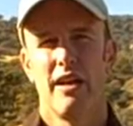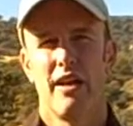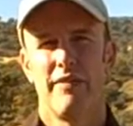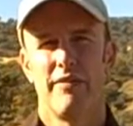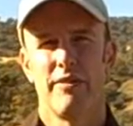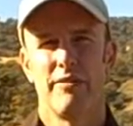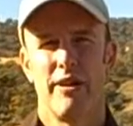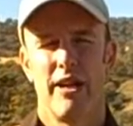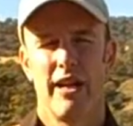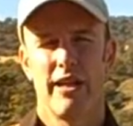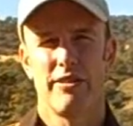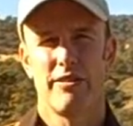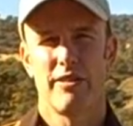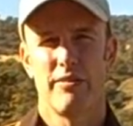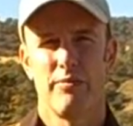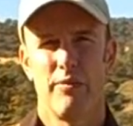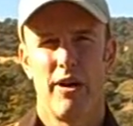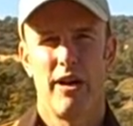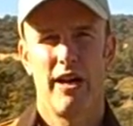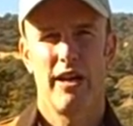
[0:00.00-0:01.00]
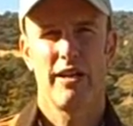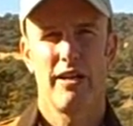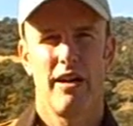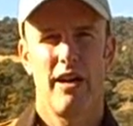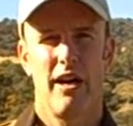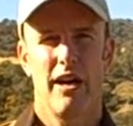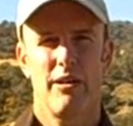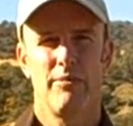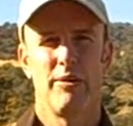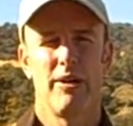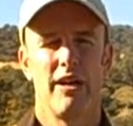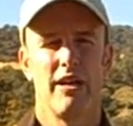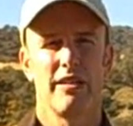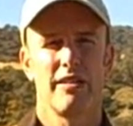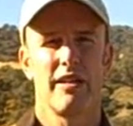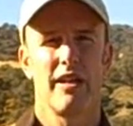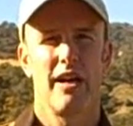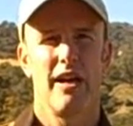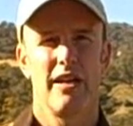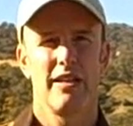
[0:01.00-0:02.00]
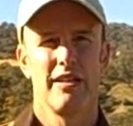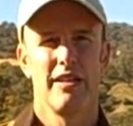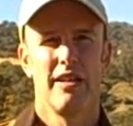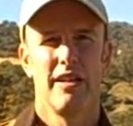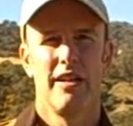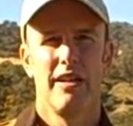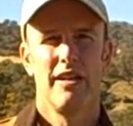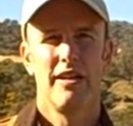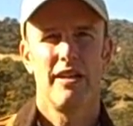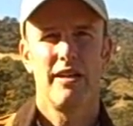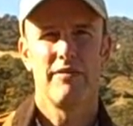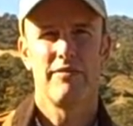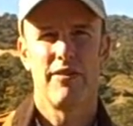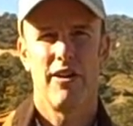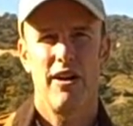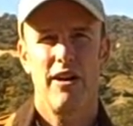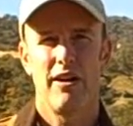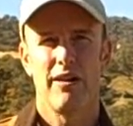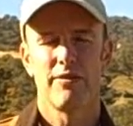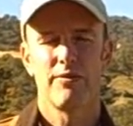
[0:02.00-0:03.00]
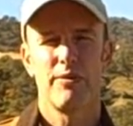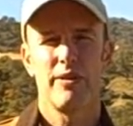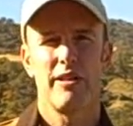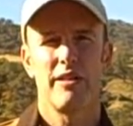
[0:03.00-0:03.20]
of the ranch and why Audubon got involved.